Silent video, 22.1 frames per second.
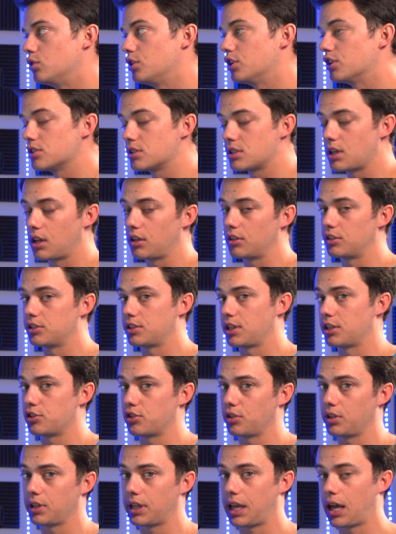your Seller
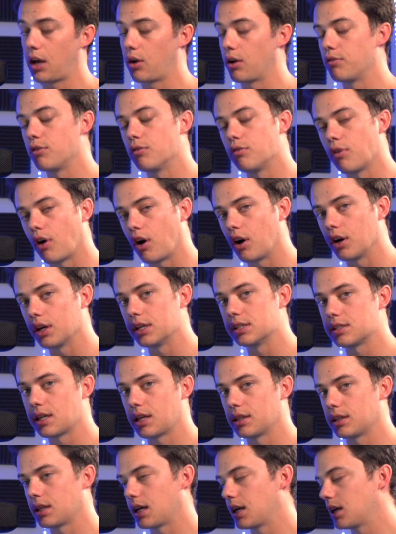Central account if you've already
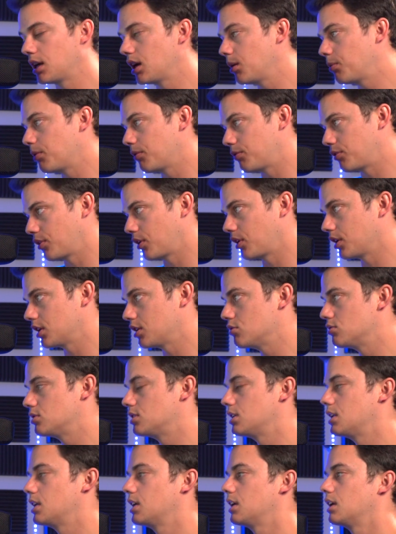set that up, if you're already
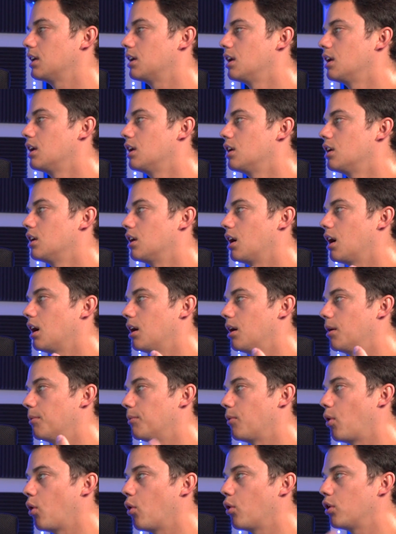using it,
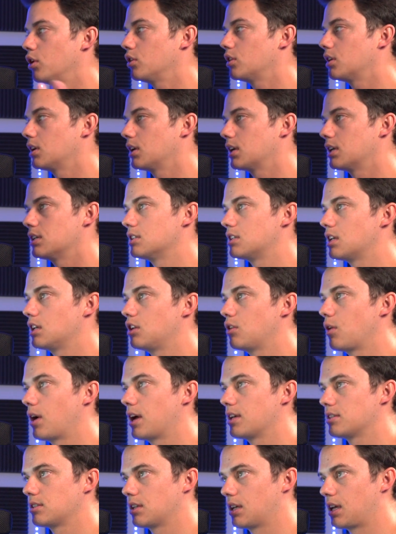um, or you can continue
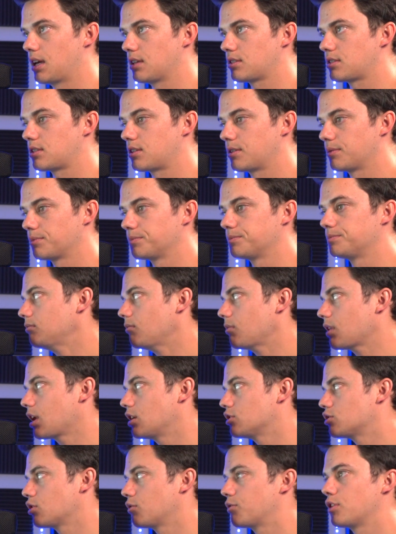as a guest.
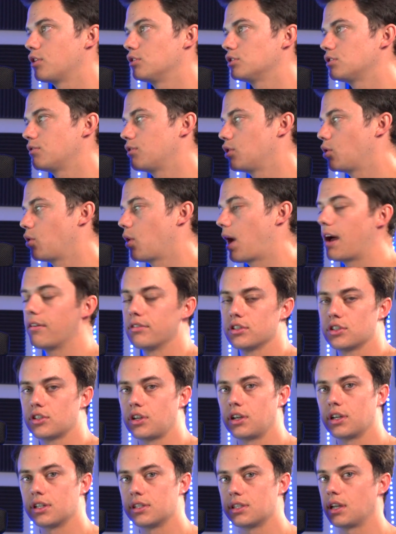So for those of you who haven't
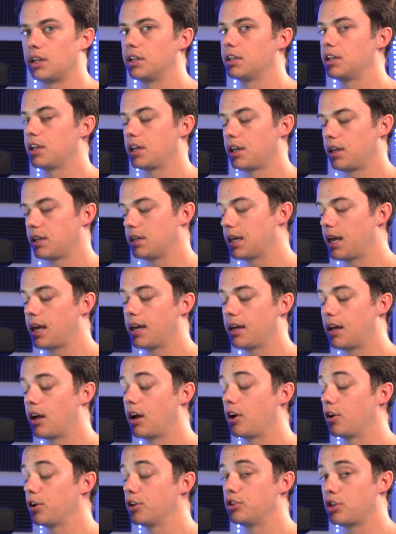started selling yet, yet
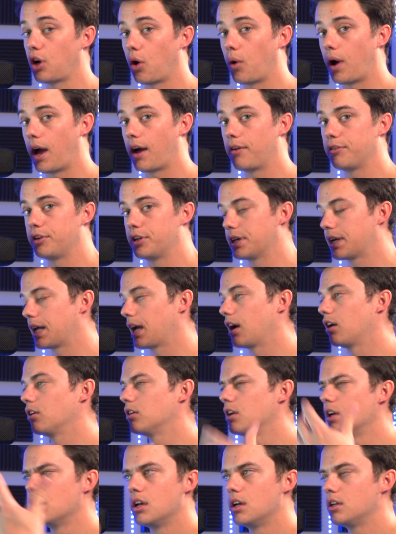or you don't have your account,
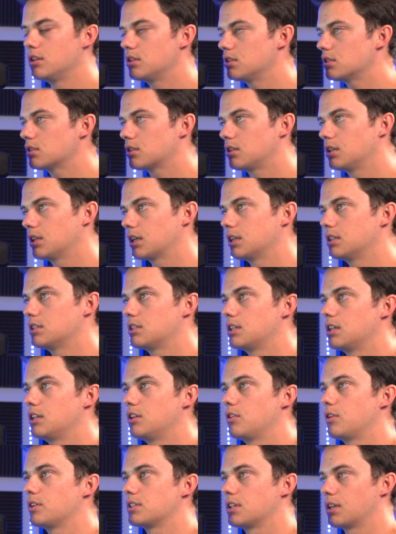just click
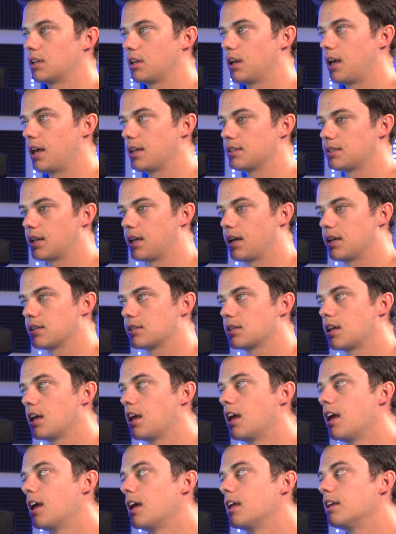continue as a, as a guest.
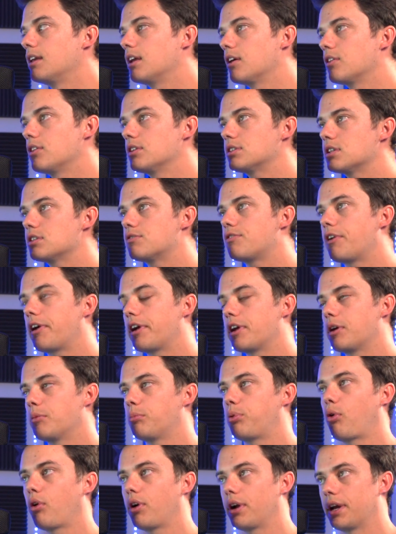Now this is very
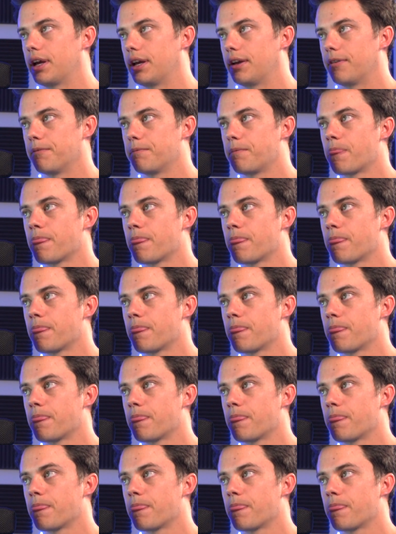important.